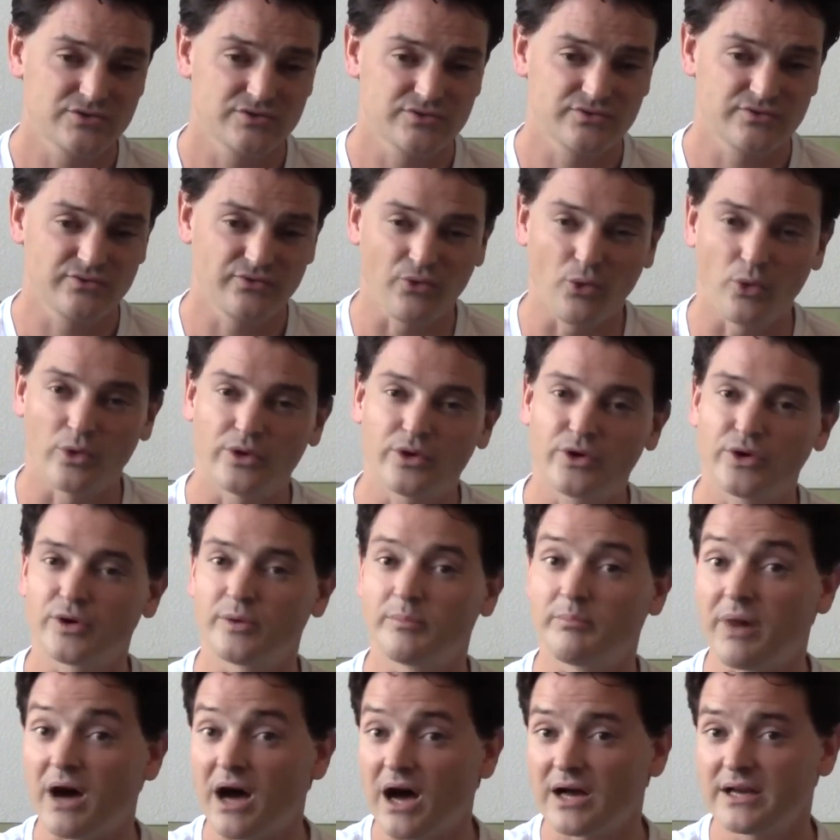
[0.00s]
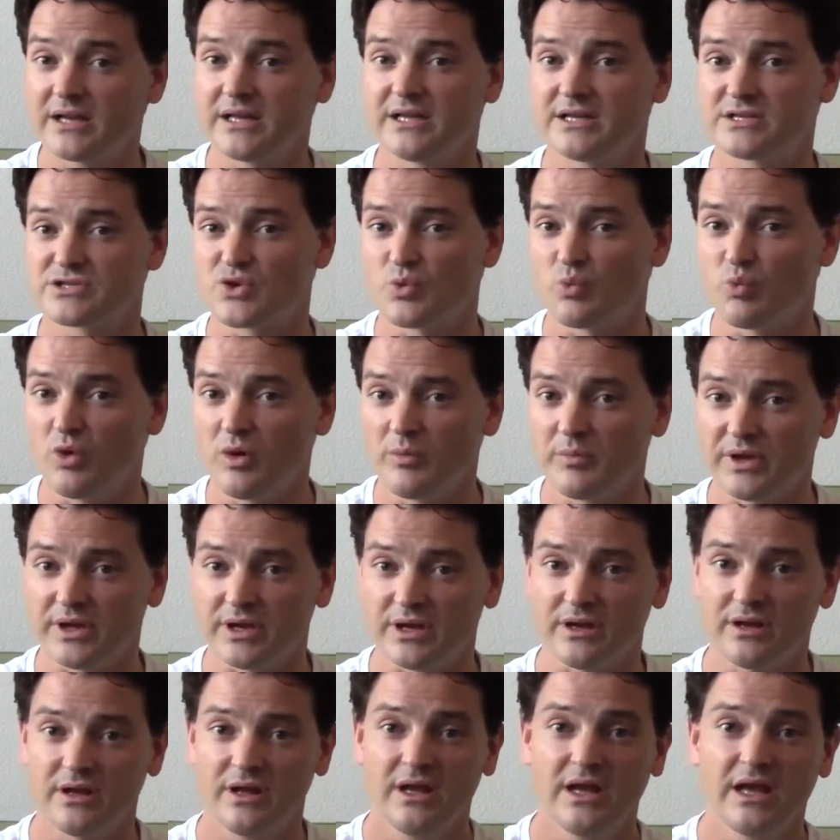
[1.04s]
for her body as a
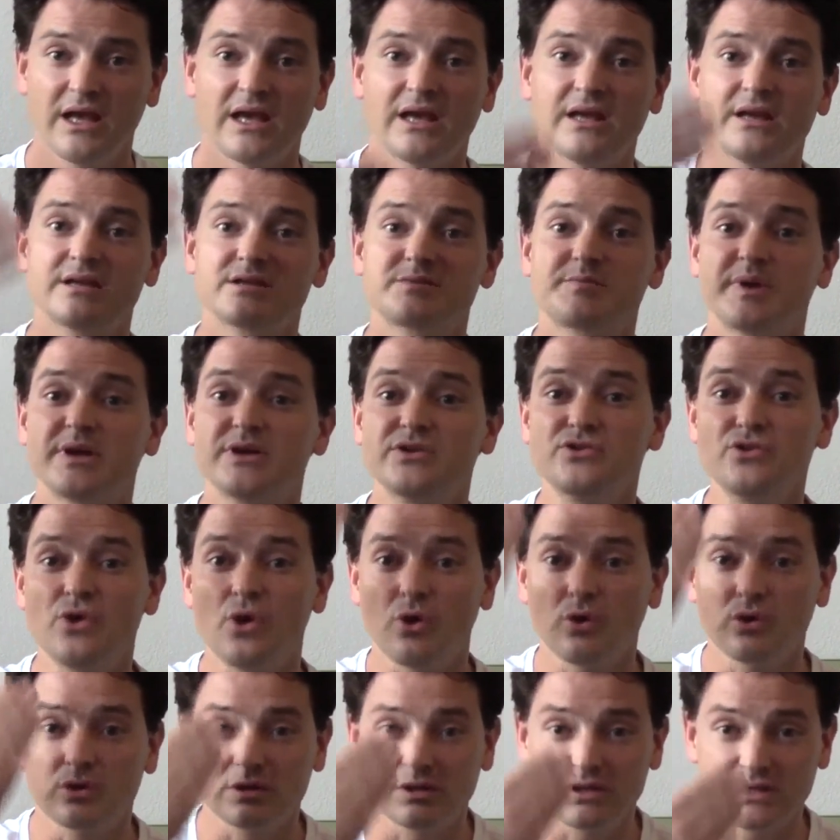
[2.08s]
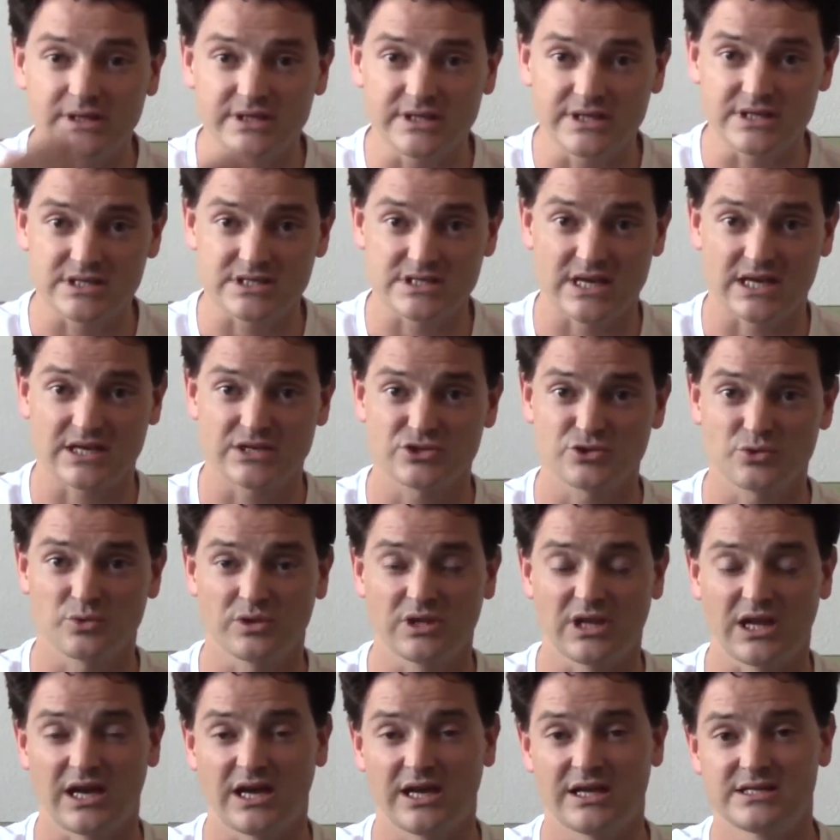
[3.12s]
woman. It has been totally
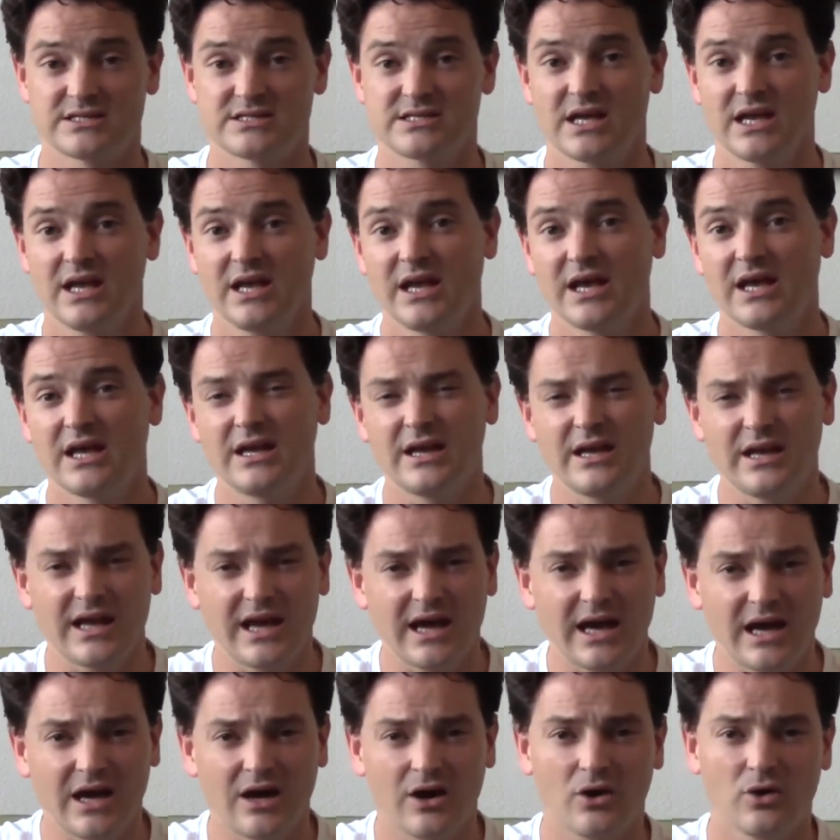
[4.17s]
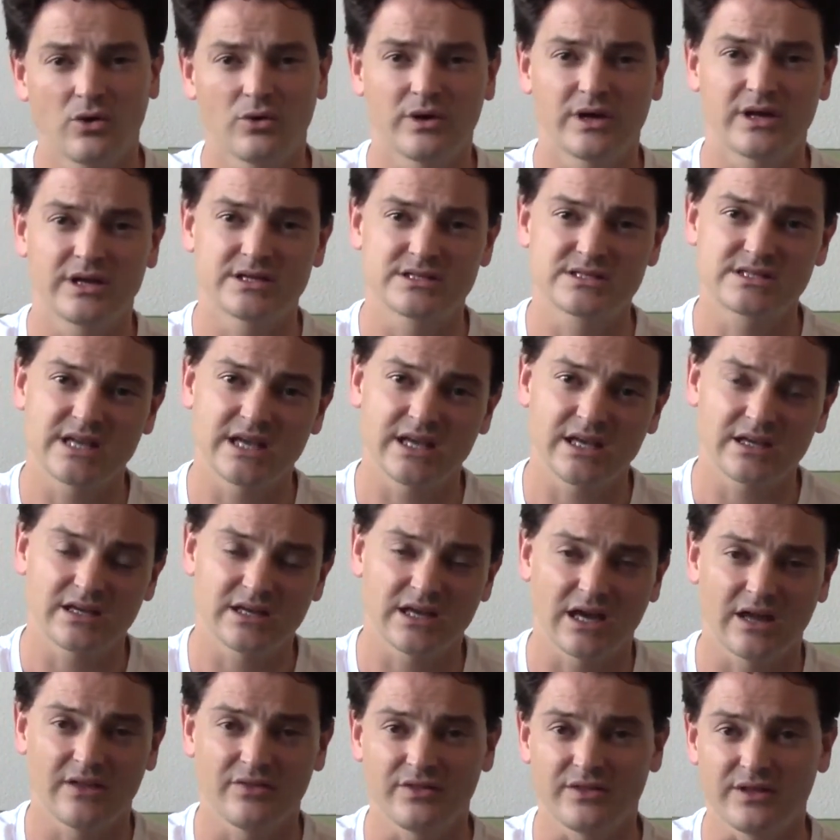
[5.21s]
desexualized, and now it has taken
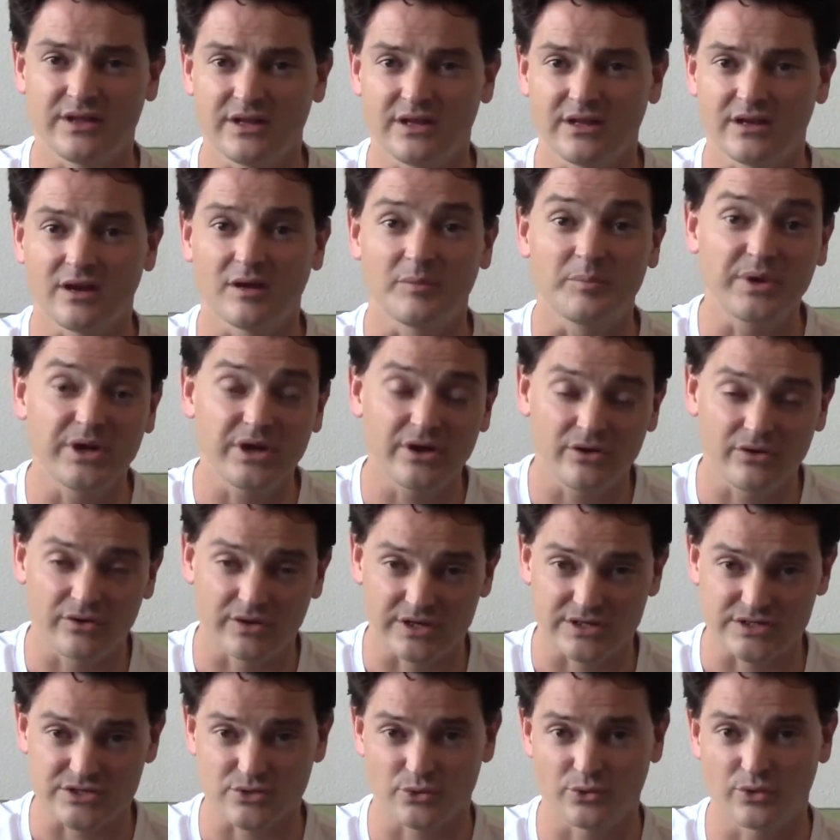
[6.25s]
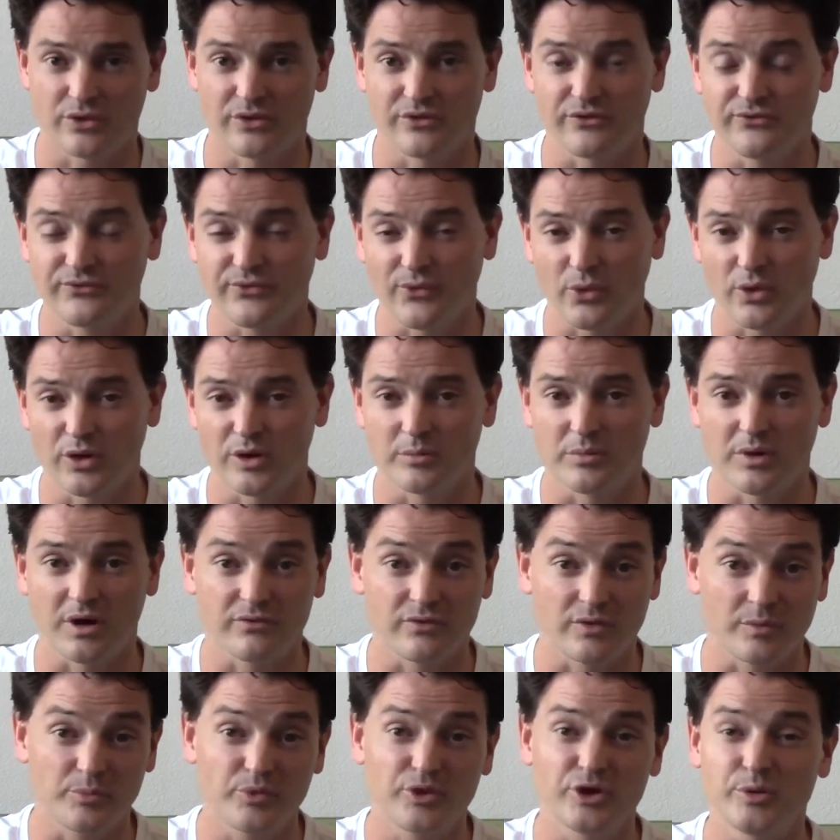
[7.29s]
on the appearance or the form of
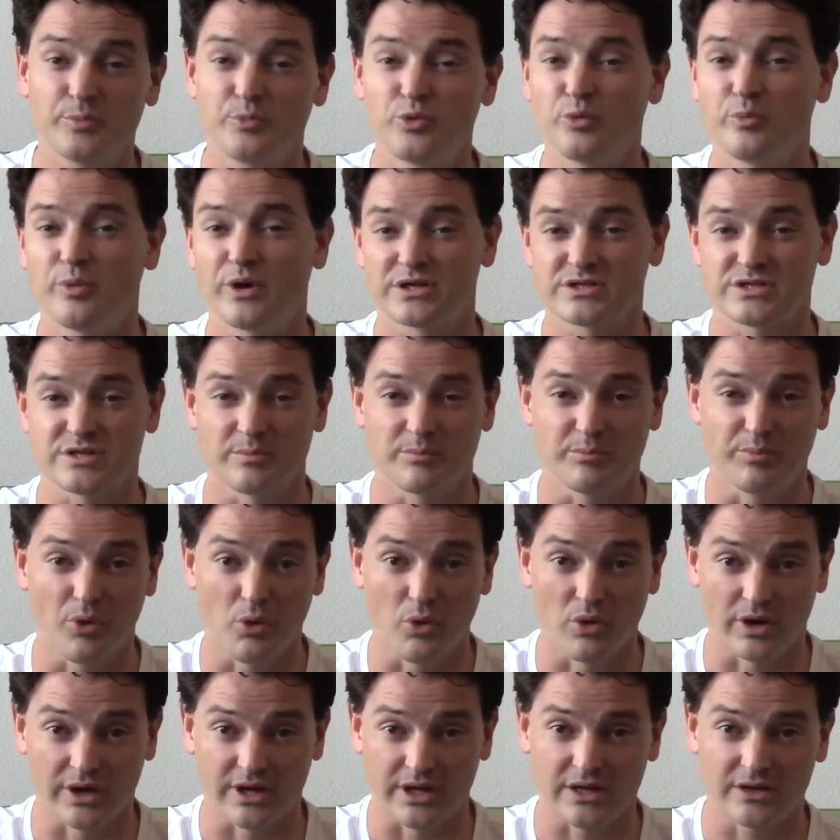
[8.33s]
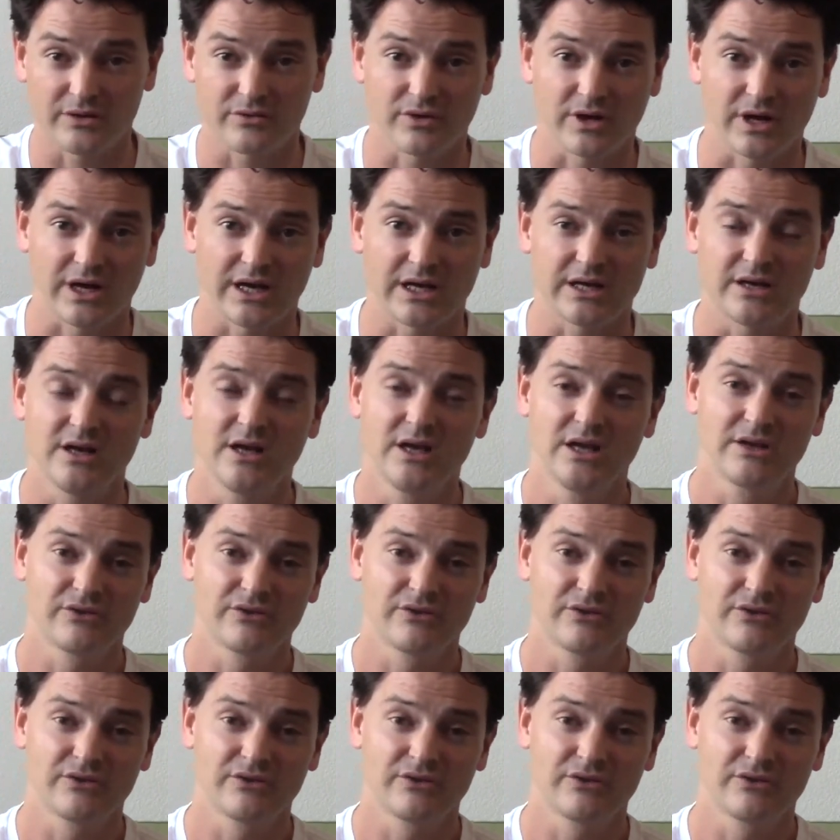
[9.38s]
a prepubescent boy, right?